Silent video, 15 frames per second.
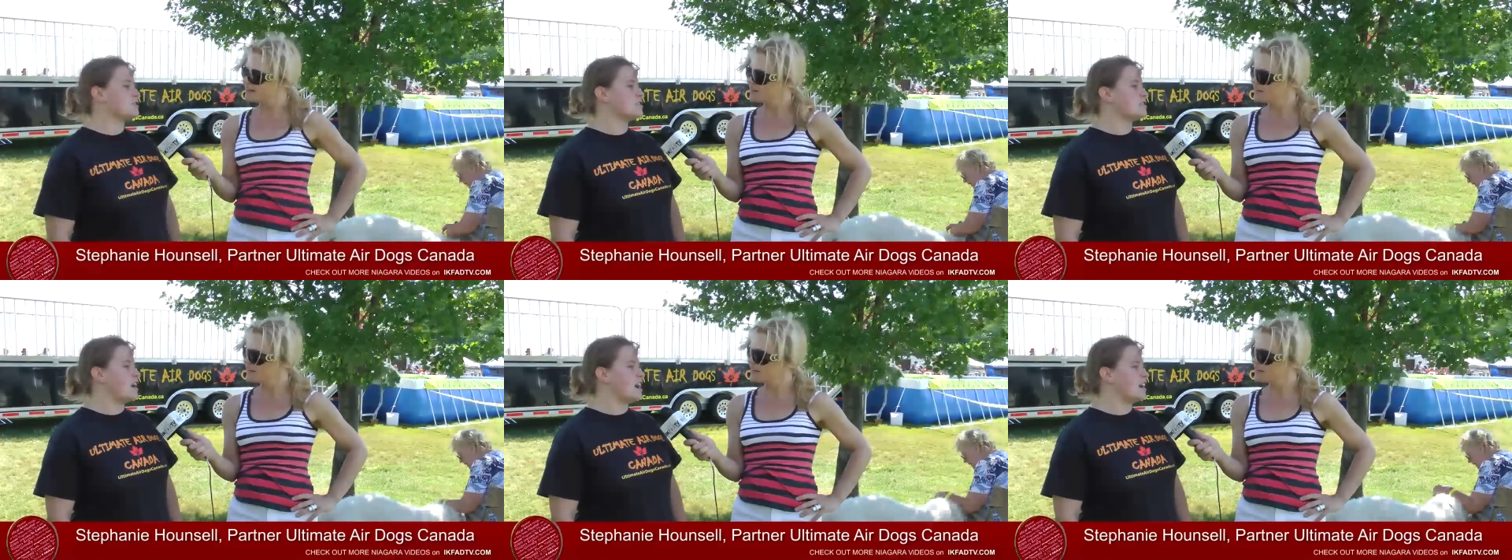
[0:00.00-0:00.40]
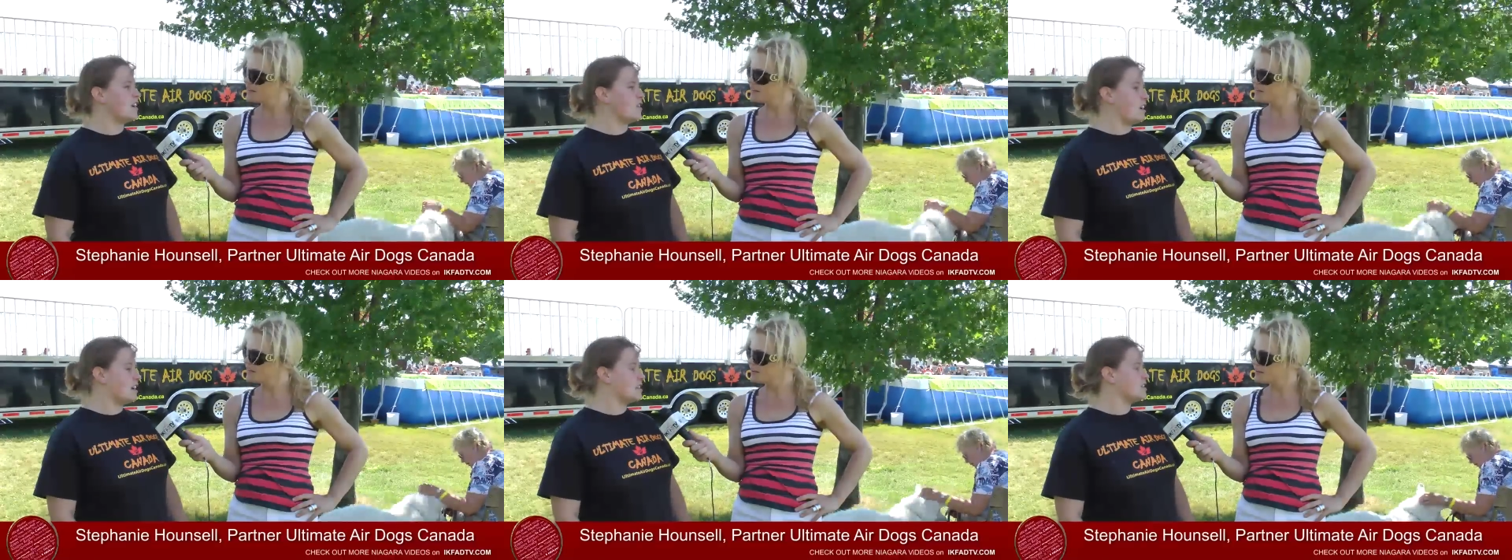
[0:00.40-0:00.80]
There's not
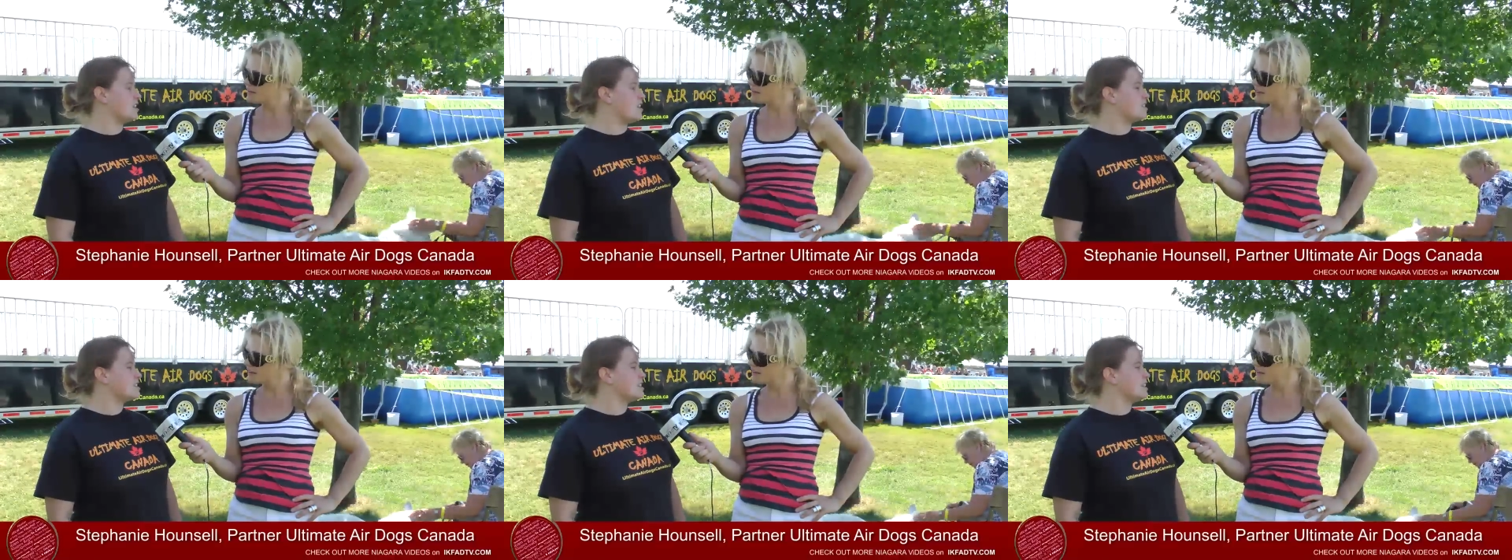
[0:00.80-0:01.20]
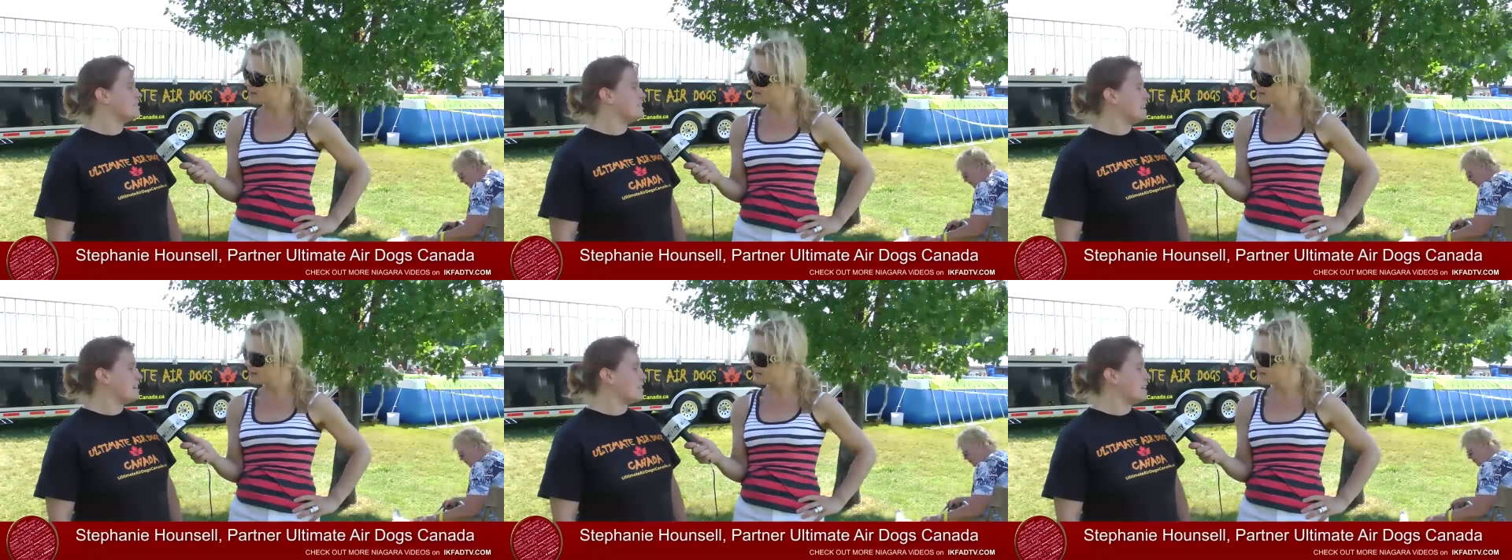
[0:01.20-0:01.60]
a lot of dog
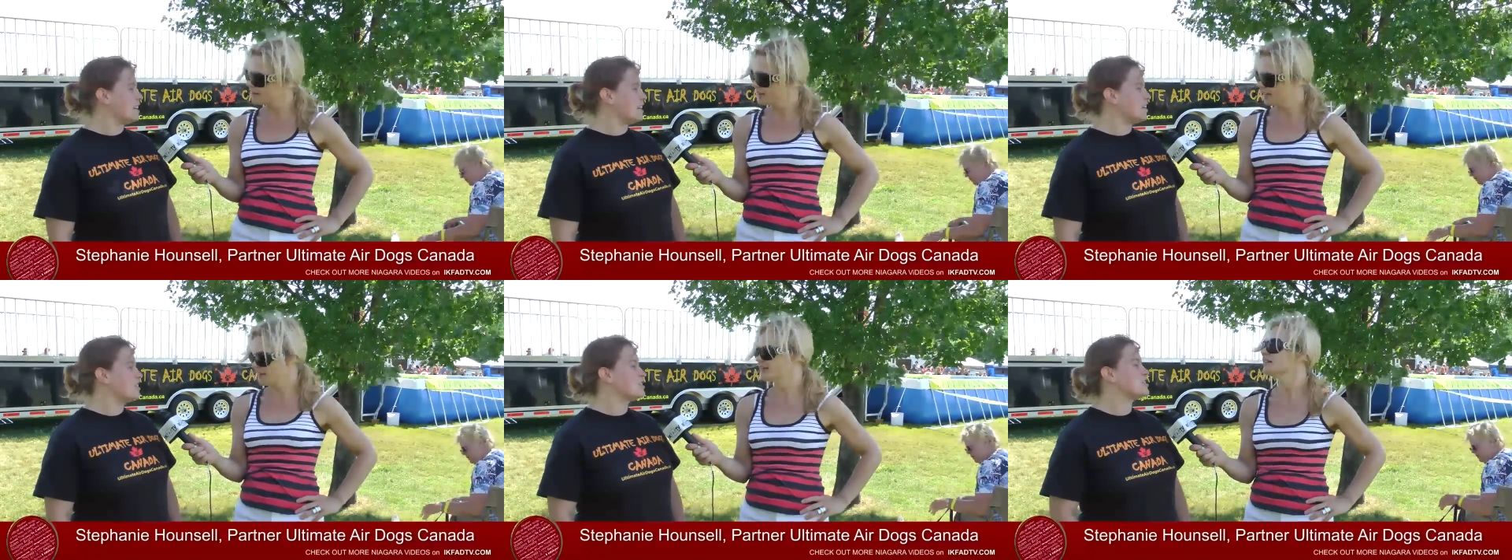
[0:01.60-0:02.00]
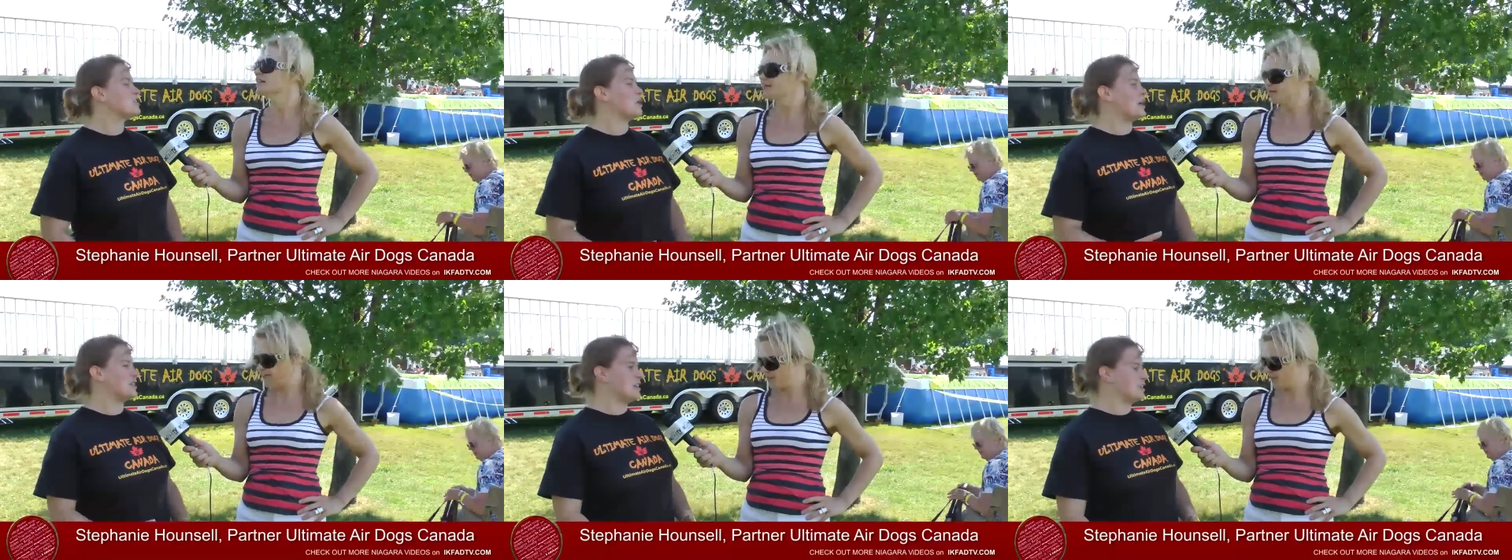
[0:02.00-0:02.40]
stuff down here,
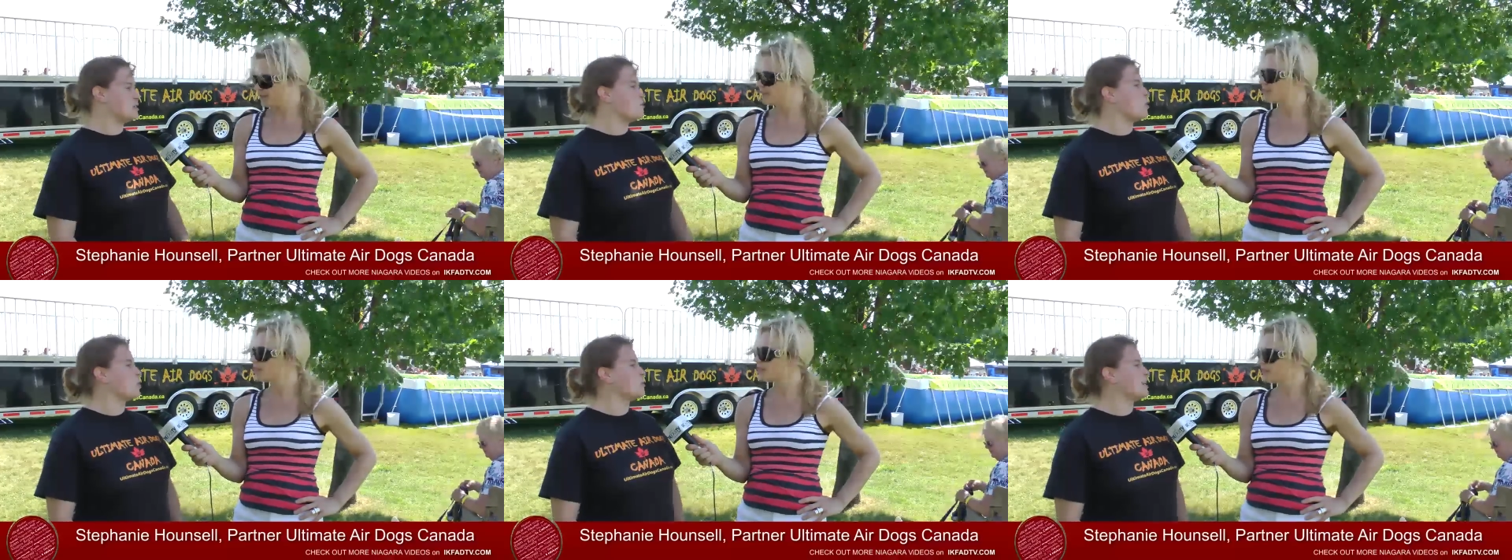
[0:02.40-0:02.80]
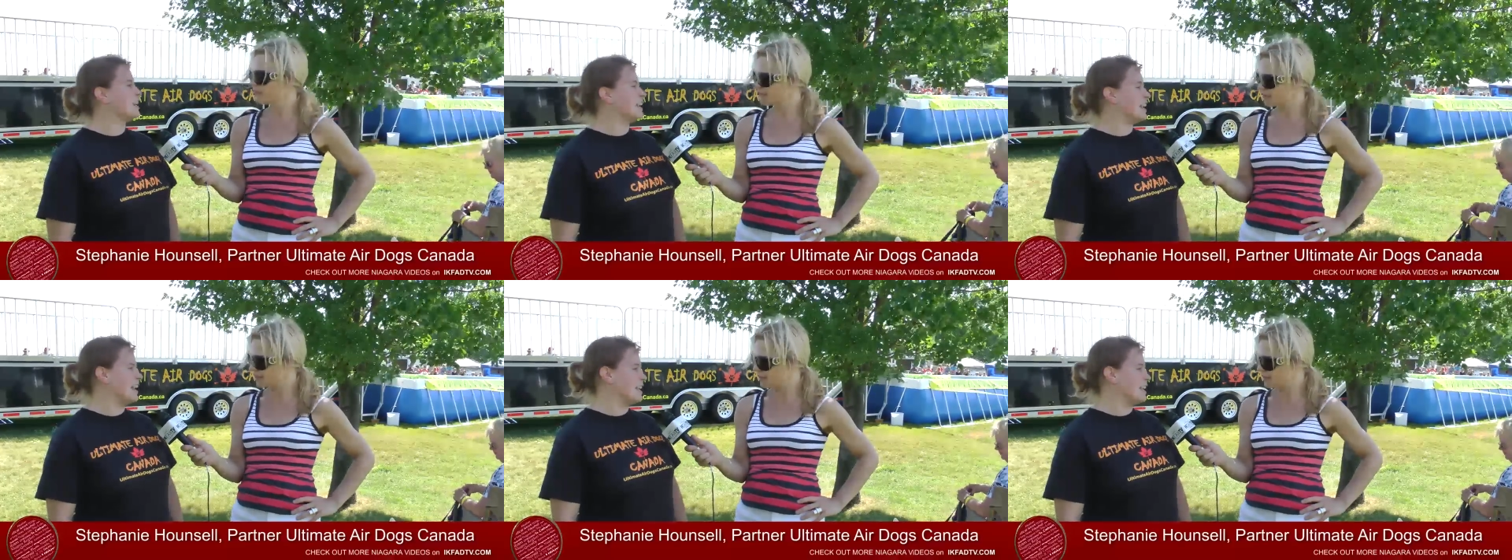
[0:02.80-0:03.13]
so I think the more we can